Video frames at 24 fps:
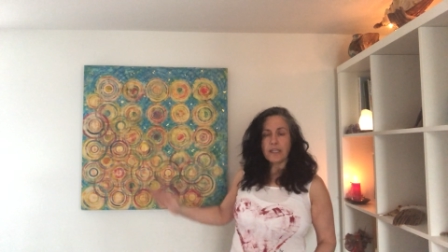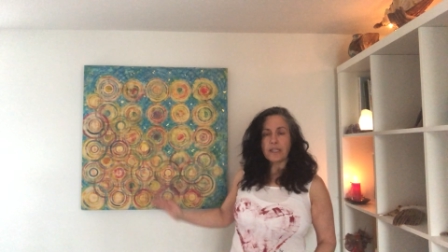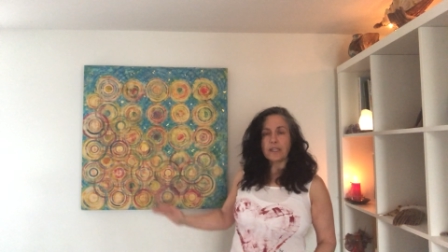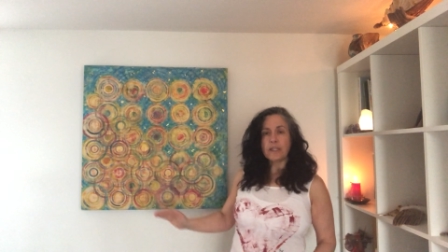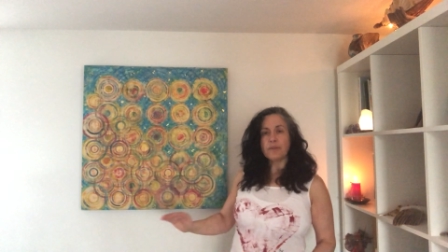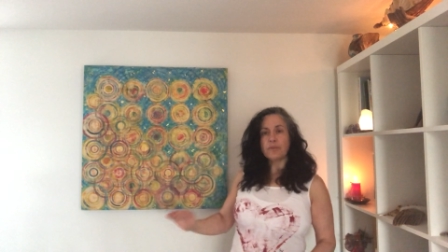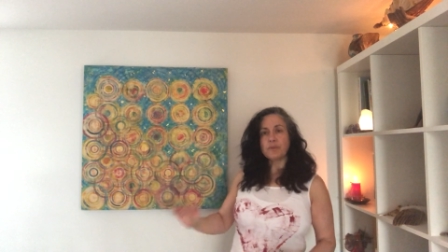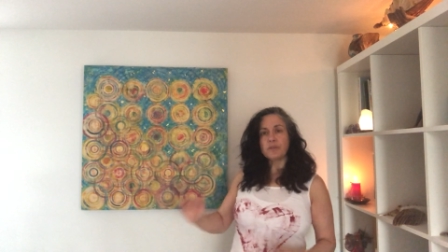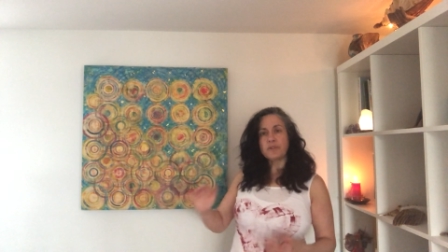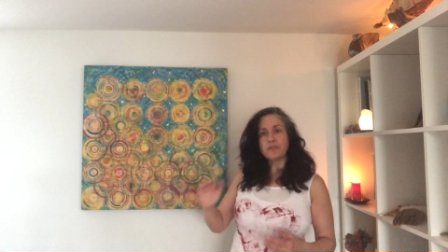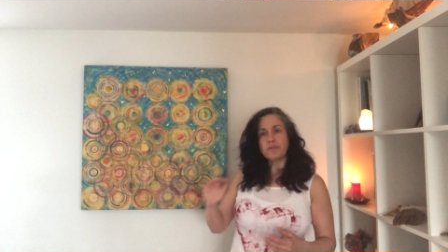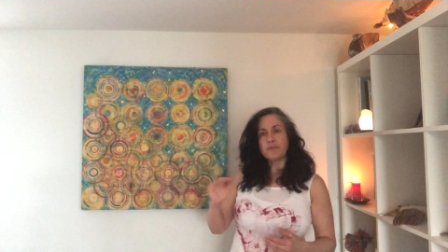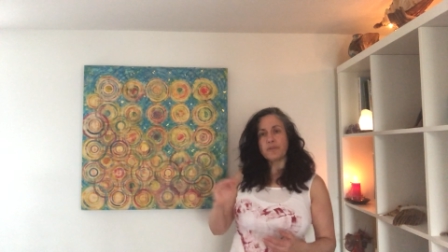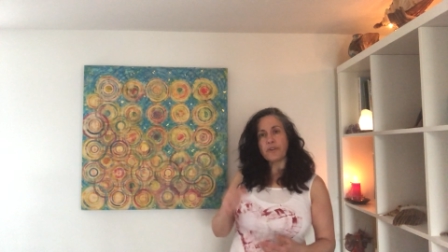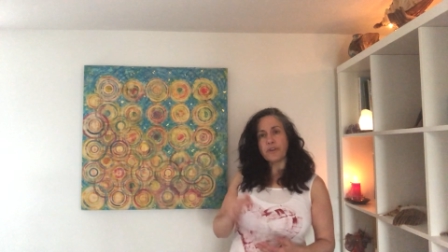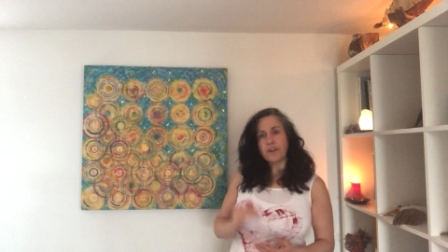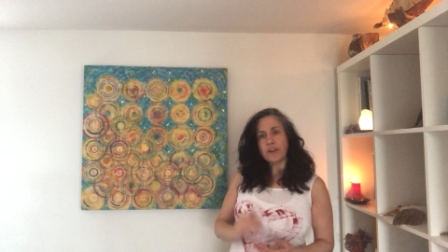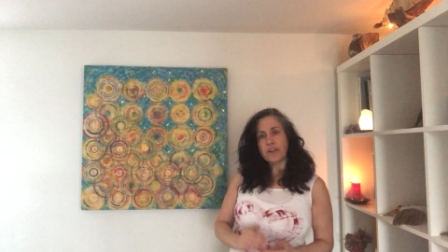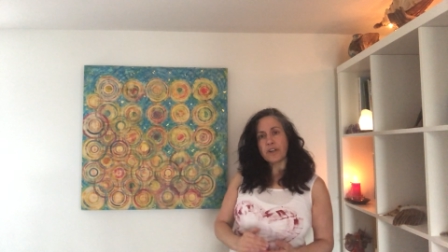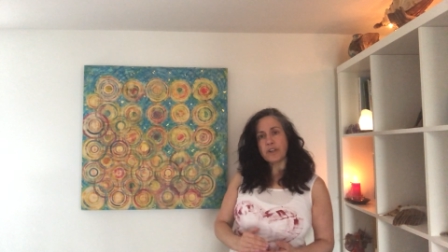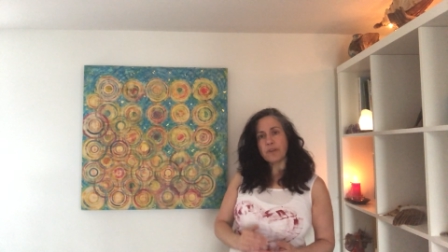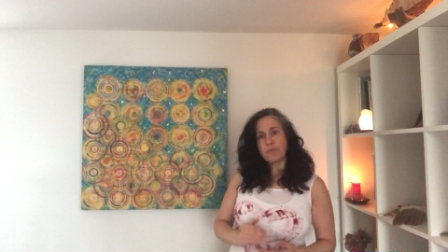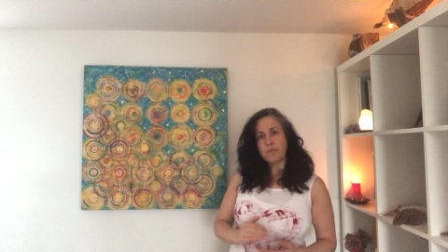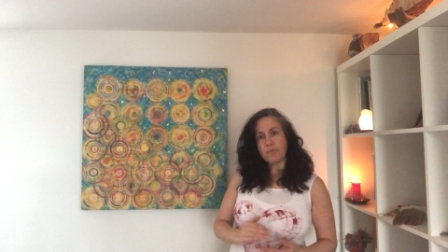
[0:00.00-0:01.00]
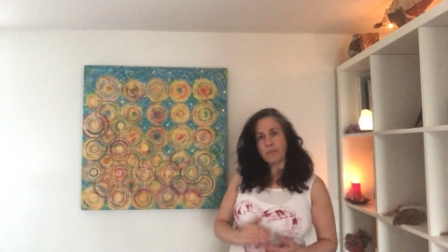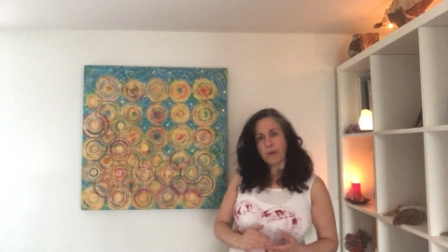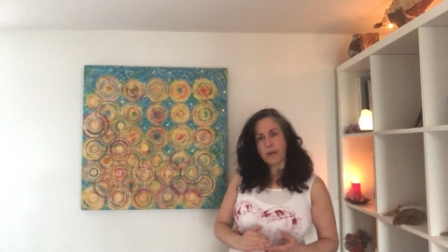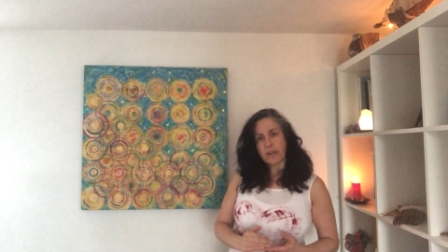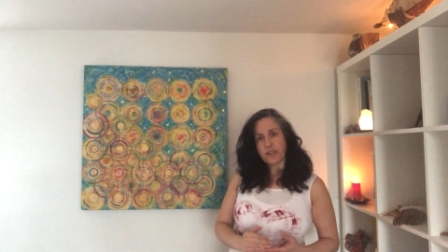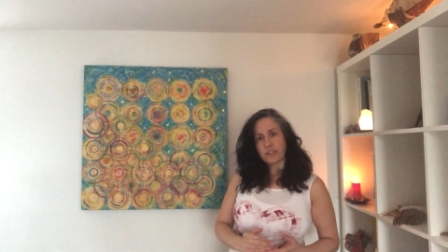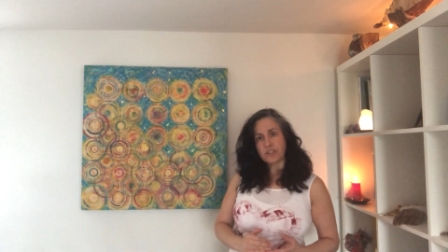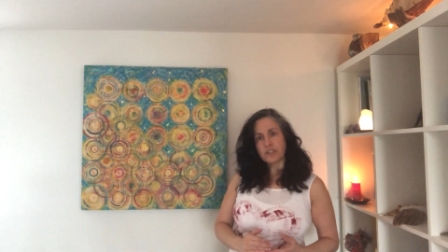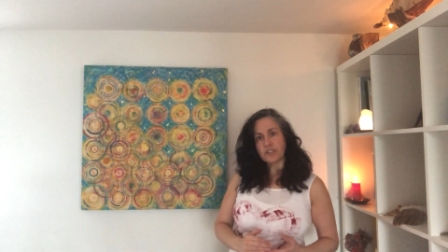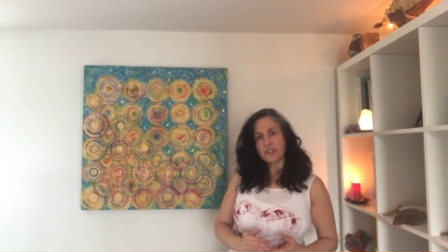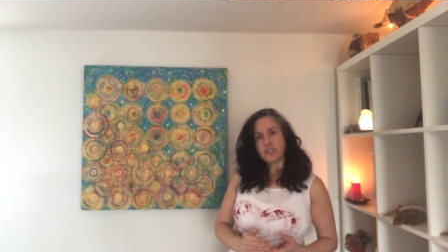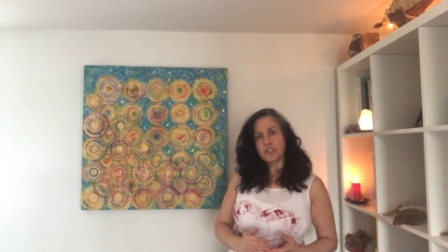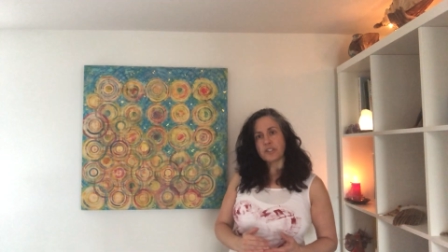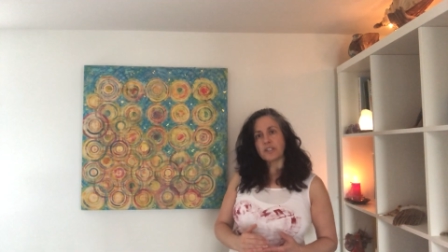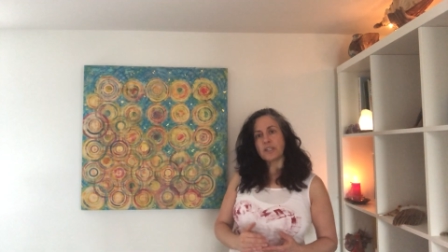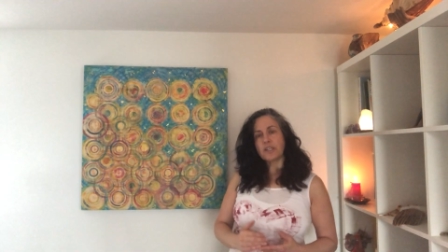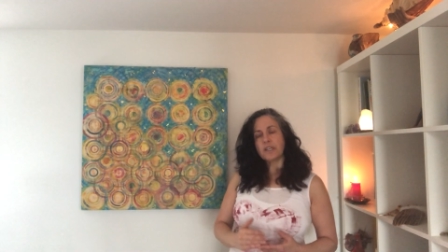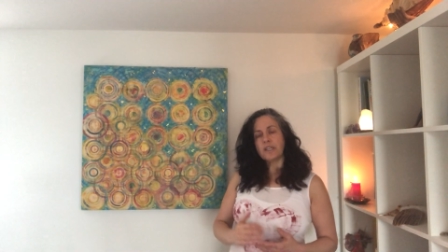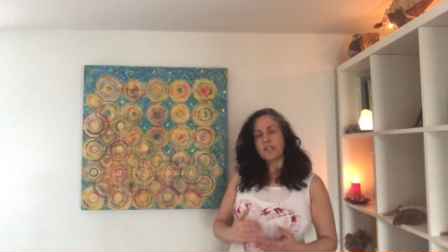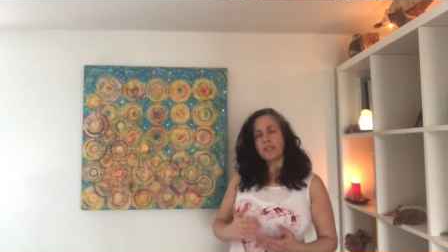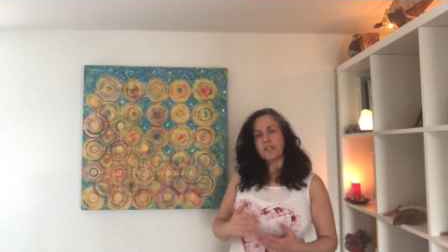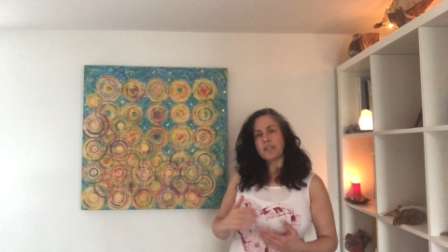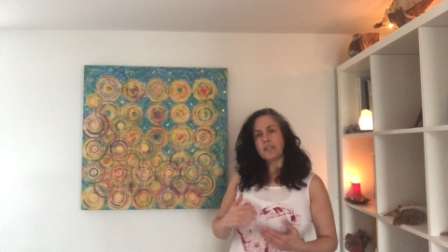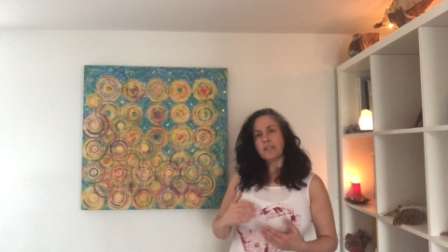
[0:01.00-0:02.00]
it was very much
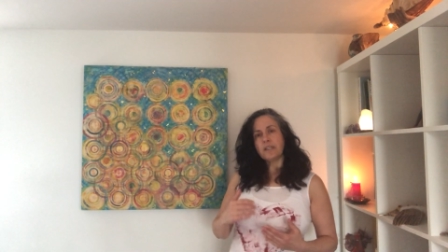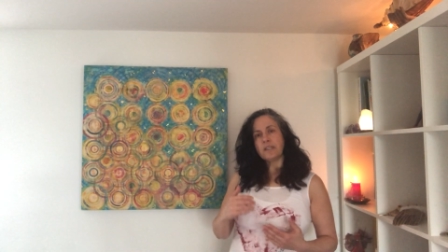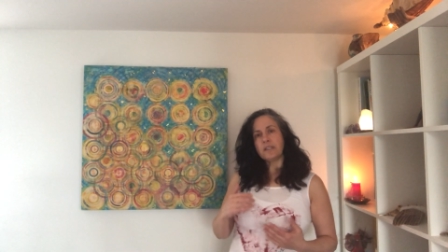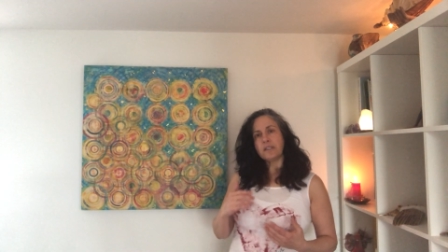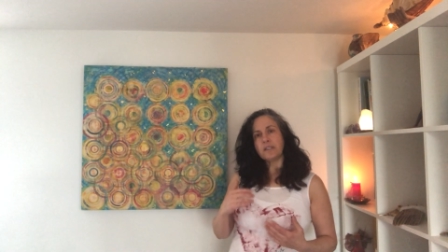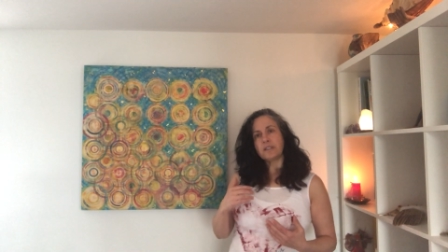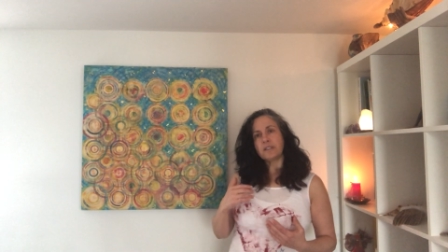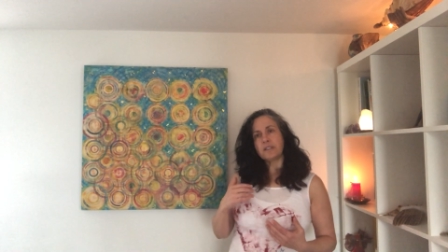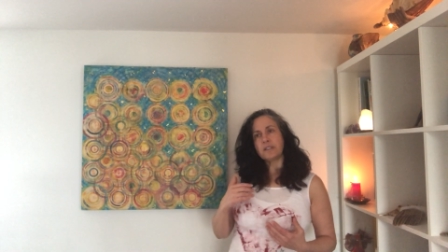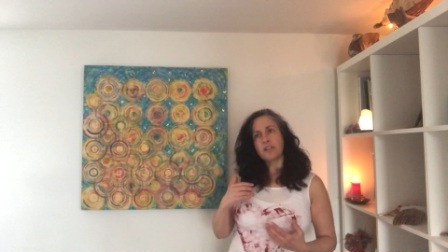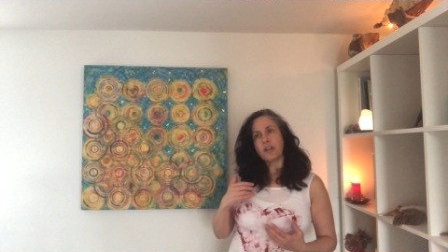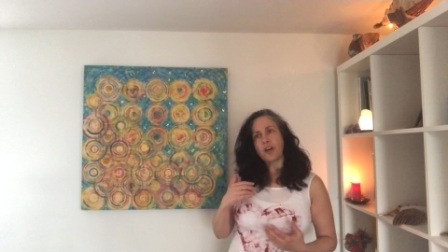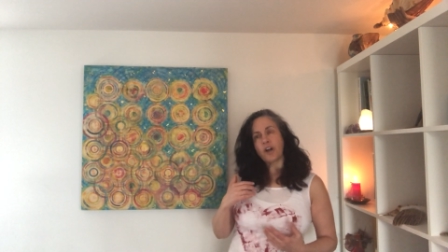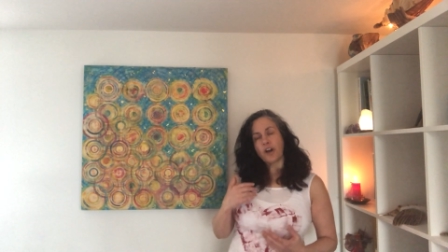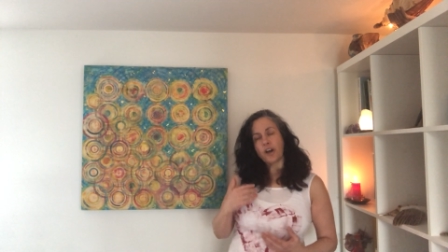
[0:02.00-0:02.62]
in